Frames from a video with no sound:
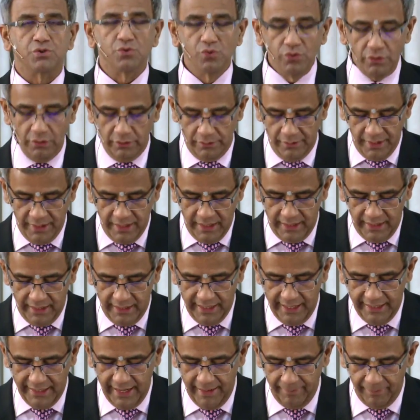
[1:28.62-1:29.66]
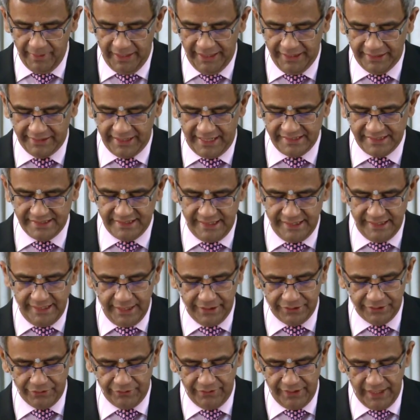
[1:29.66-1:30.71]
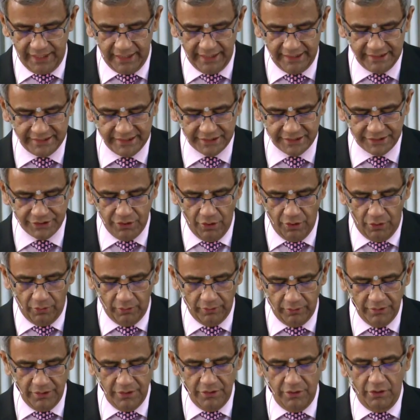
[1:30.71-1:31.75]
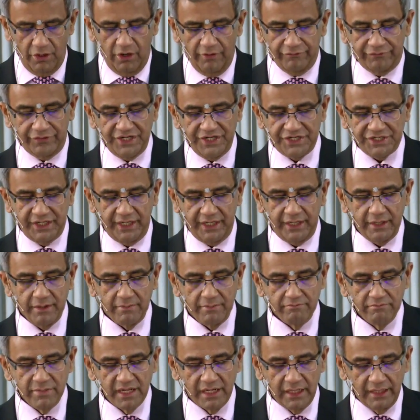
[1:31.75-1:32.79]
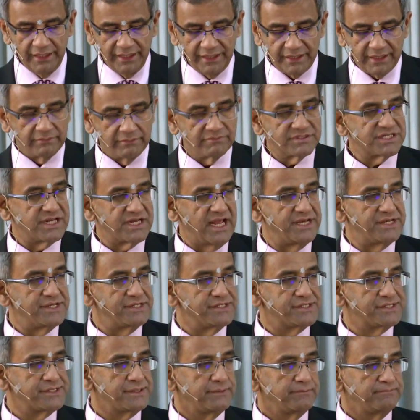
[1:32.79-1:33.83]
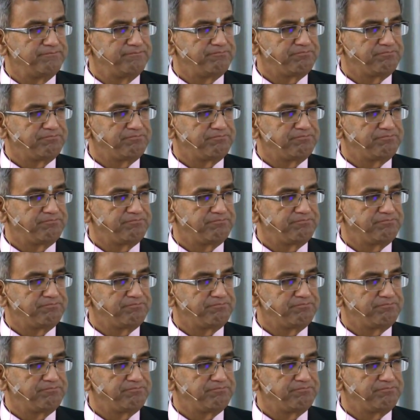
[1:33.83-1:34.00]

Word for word: tool in enabling Tanzania to realize its goal of reaching middle income status.